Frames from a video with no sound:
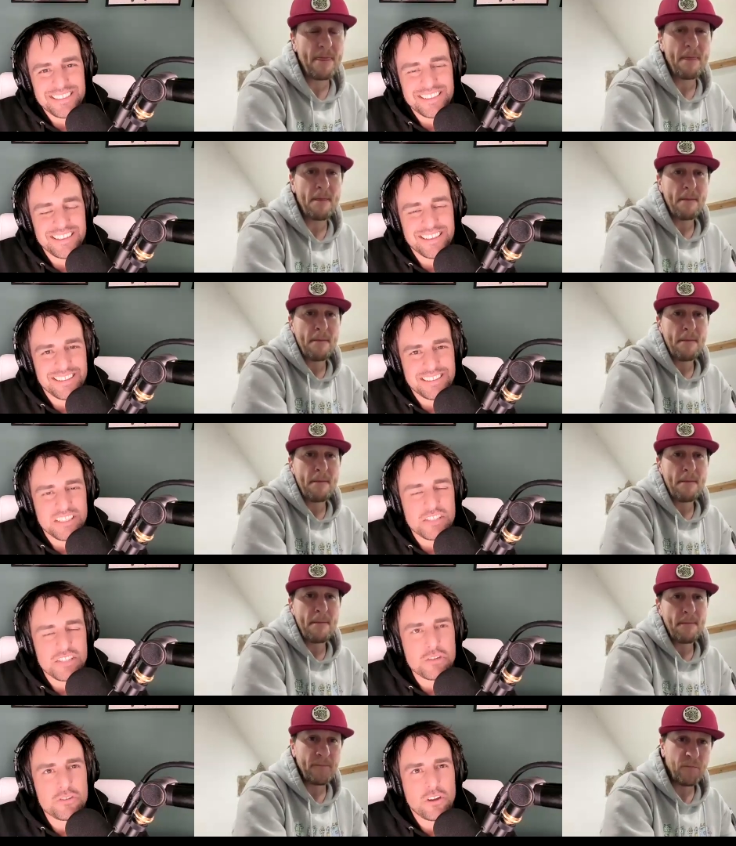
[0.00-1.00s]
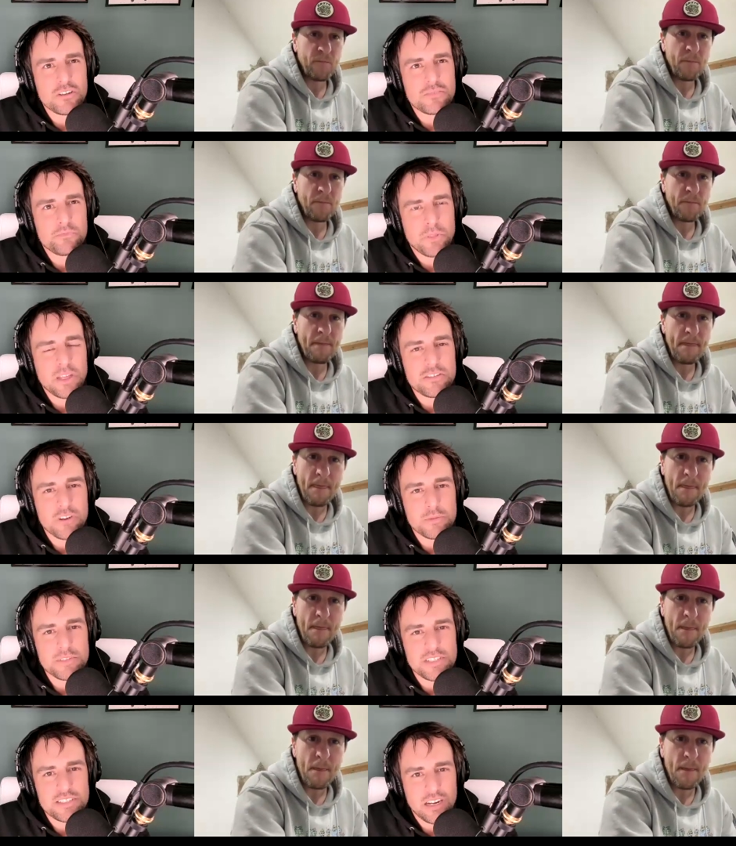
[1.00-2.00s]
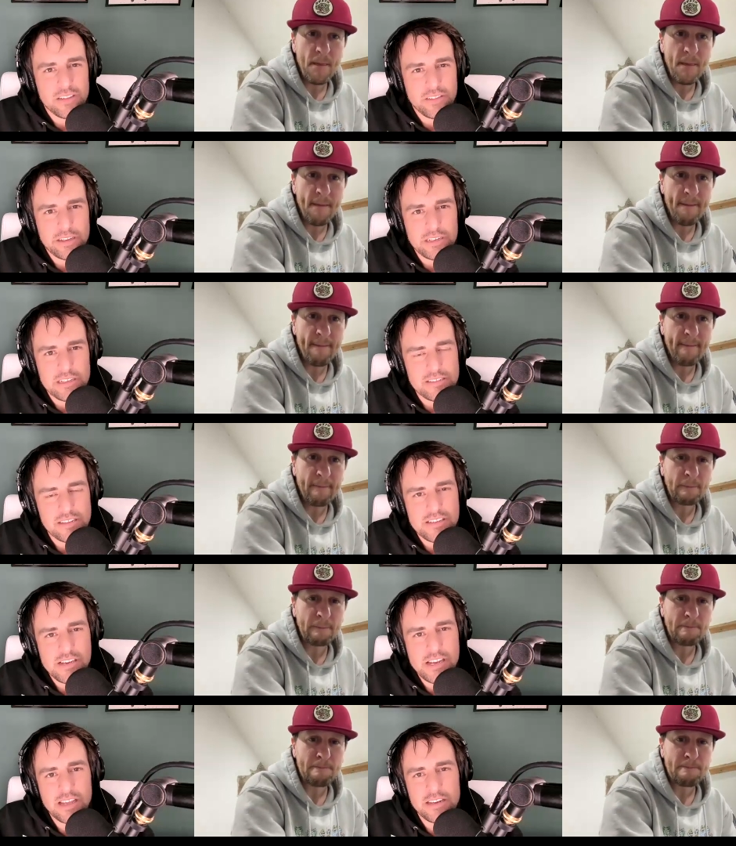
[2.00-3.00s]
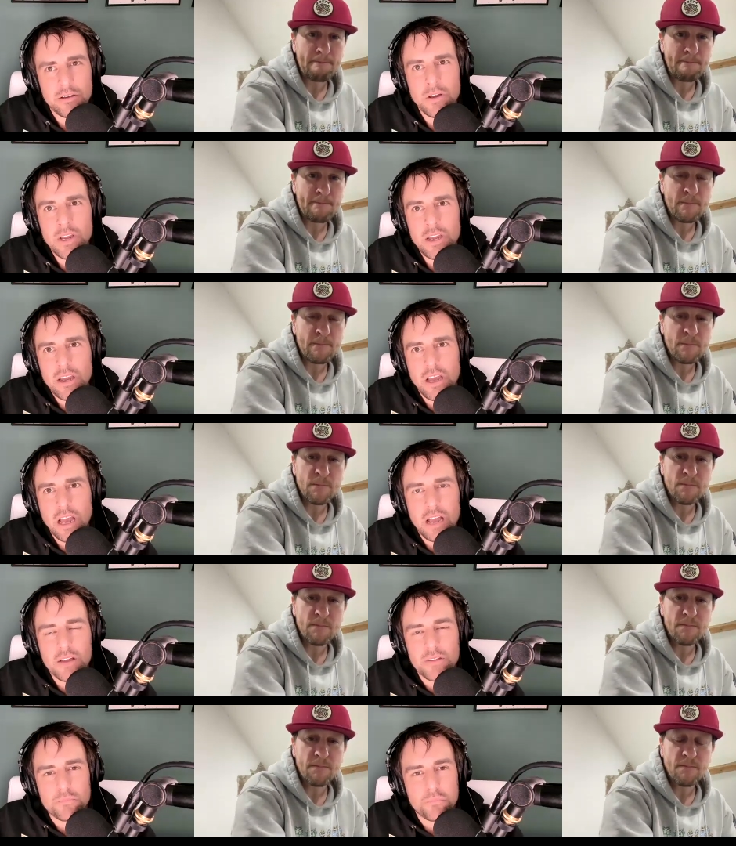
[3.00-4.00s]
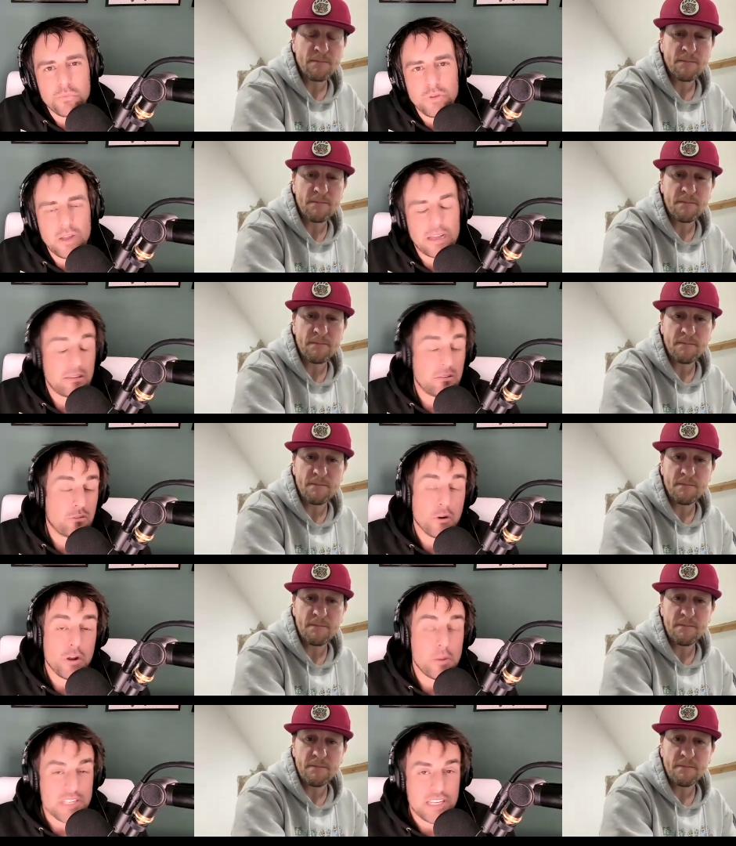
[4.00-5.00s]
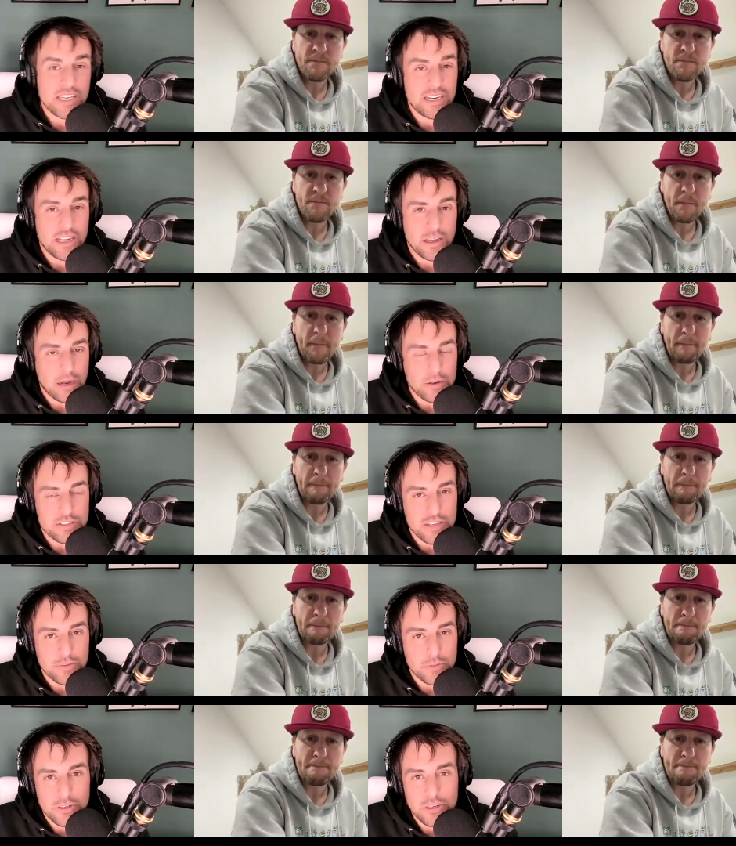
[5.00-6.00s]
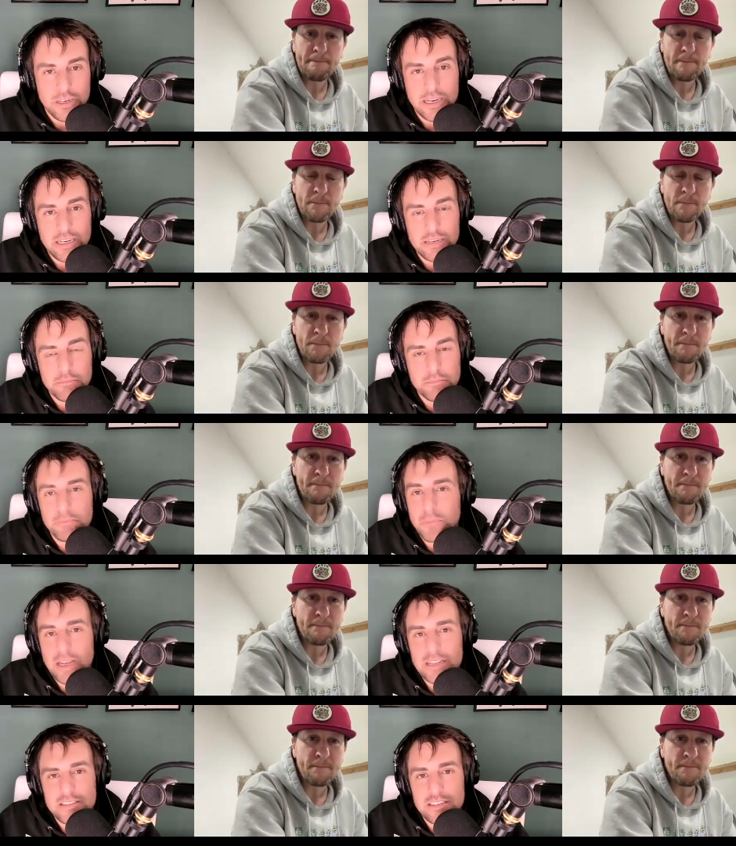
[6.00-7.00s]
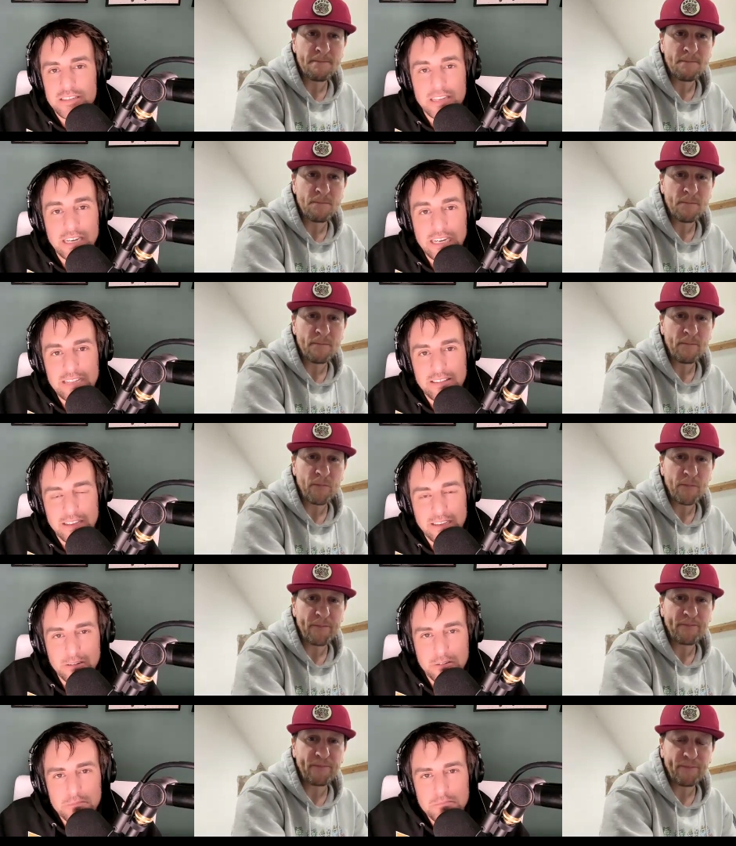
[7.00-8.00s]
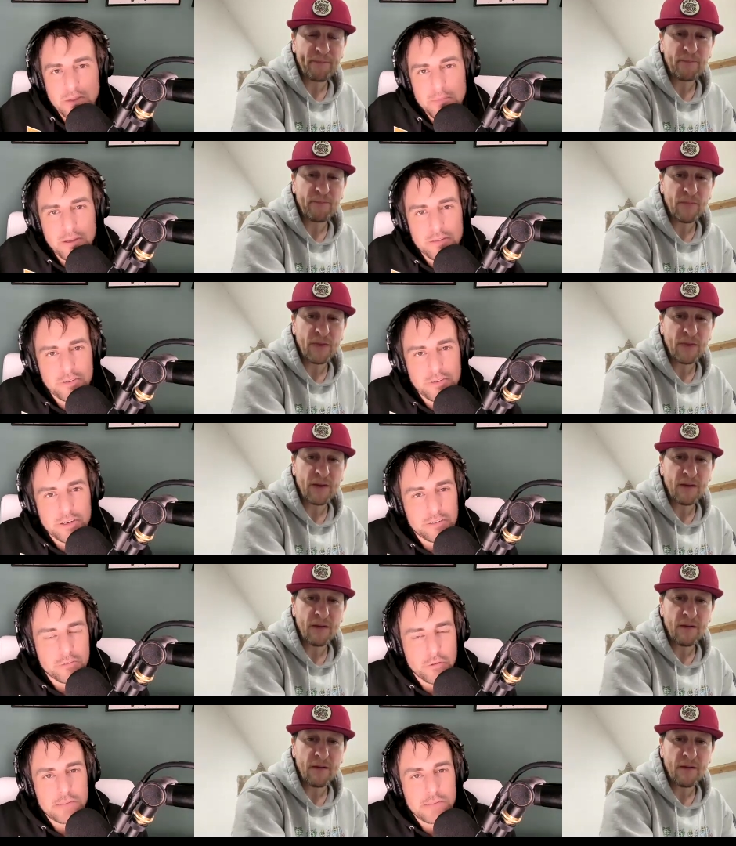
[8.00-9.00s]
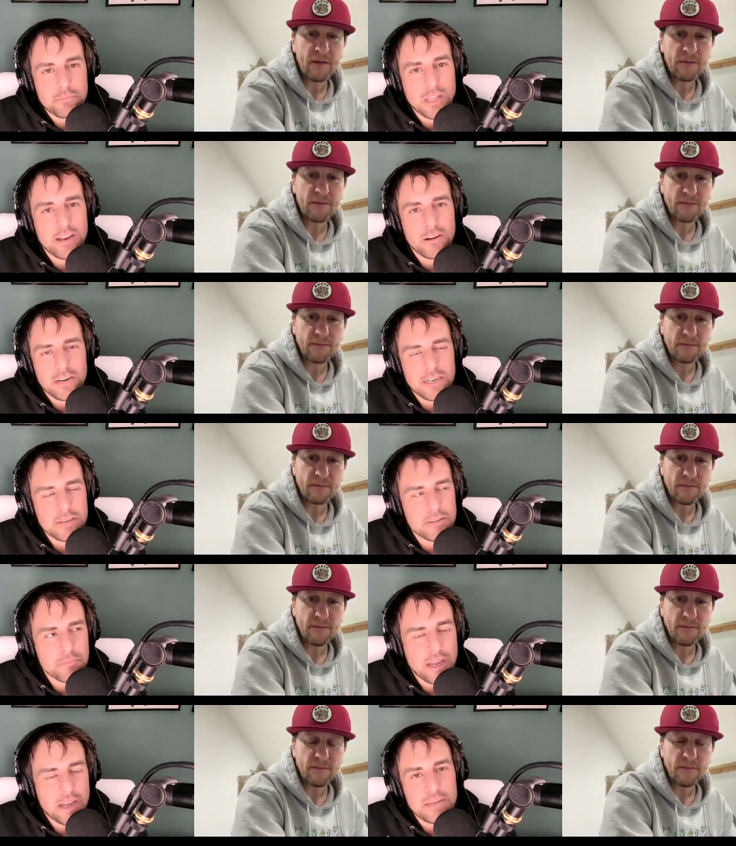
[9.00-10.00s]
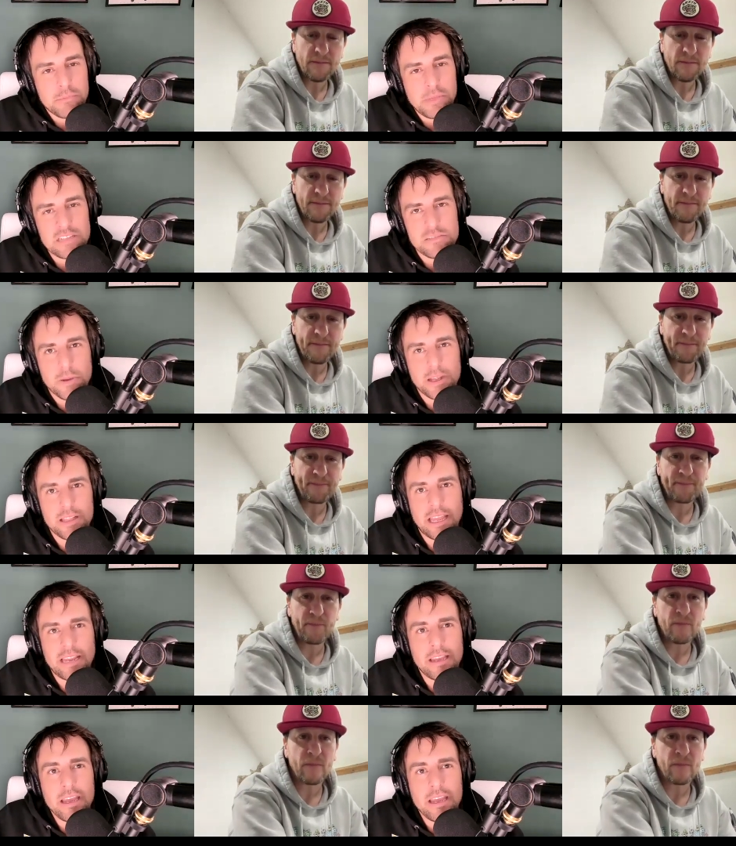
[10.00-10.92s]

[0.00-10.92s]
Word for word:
Speaker 1: Yeah. Did you start playing drums as kind of like a necessity? I know, uh, I, growing up as a kid, I, I was never in any bands that did anything, or I'm not a very great player any by any means, but like